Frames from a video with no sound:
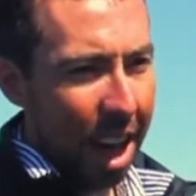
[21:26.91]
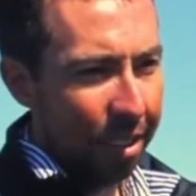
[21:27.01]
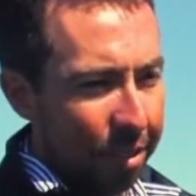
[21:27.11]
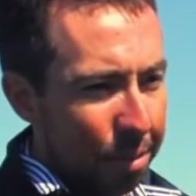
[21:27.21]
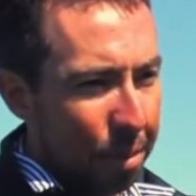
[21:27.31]
to
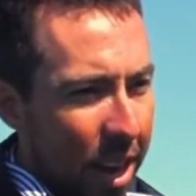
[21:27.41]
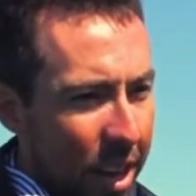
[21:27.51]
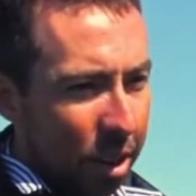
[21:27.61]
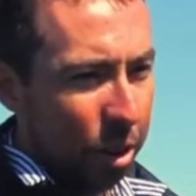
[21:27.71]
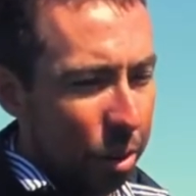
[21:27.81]
have
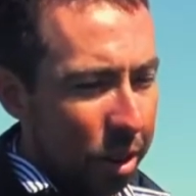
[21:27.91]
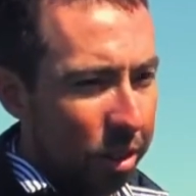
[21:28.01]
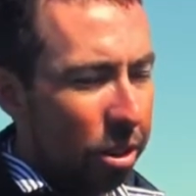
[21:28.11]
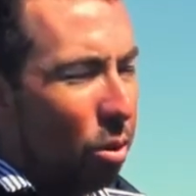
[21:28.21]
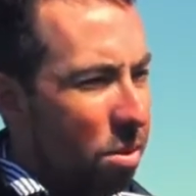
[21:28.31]
somebody who is
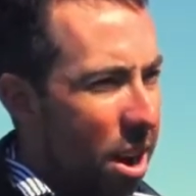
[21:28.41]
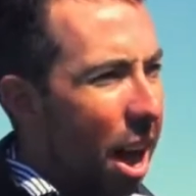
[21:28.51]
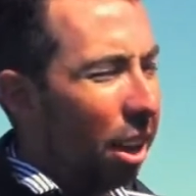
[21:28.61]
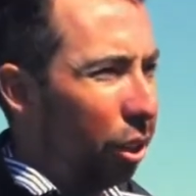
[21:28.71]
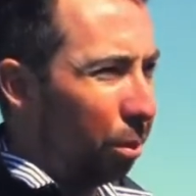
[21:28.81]
so
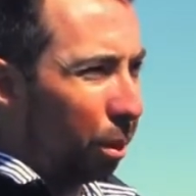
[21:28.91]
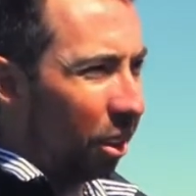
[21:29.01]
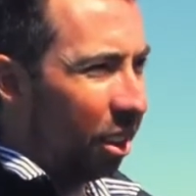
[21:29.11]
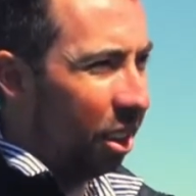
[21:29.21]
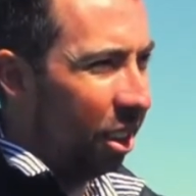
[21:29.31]

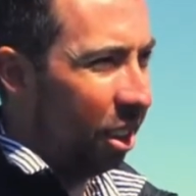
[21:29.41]
knowledgeable